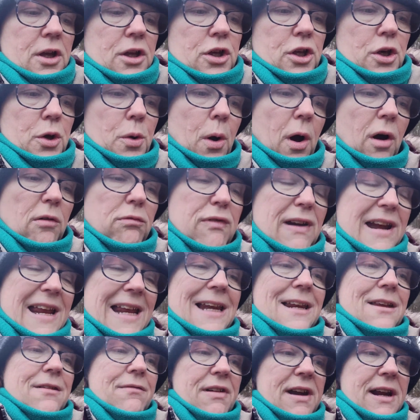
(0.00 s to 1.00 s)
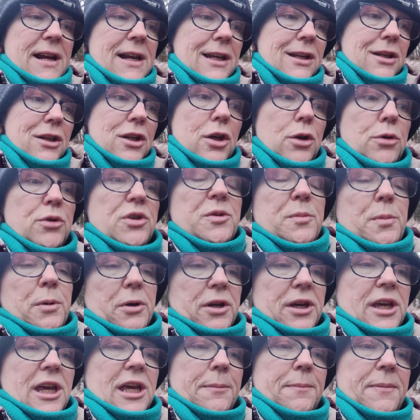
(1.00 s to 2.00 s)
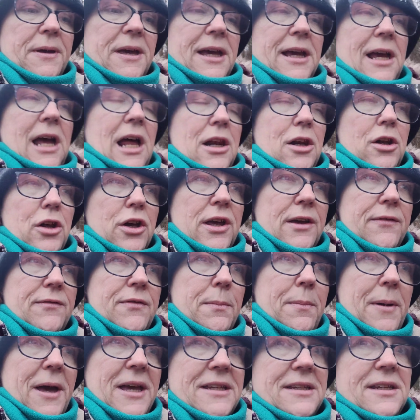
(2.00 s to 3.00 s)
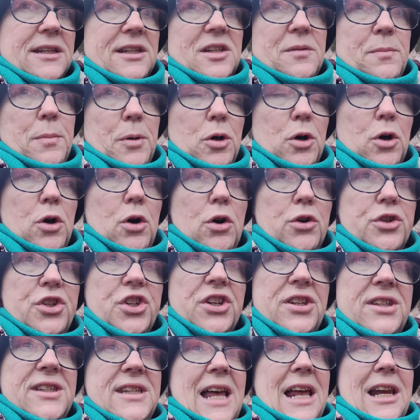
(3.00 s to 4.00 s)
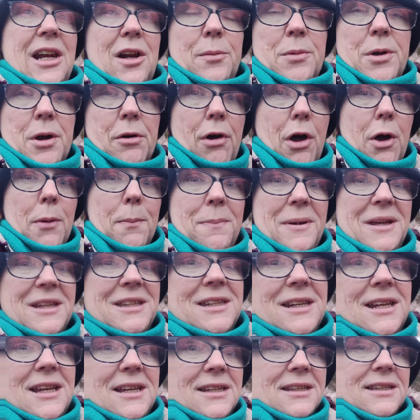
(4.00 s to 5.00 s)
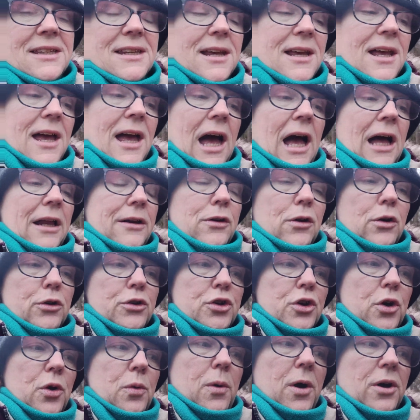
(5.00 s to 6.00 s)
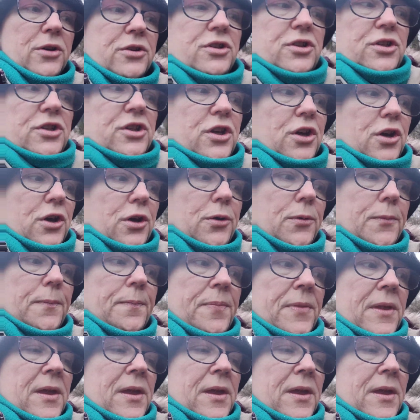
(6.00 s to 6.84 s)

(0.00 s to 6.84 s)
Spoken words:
you are really new to bookkeeping and looking for basic support or just setting up your own business and not sure what to do,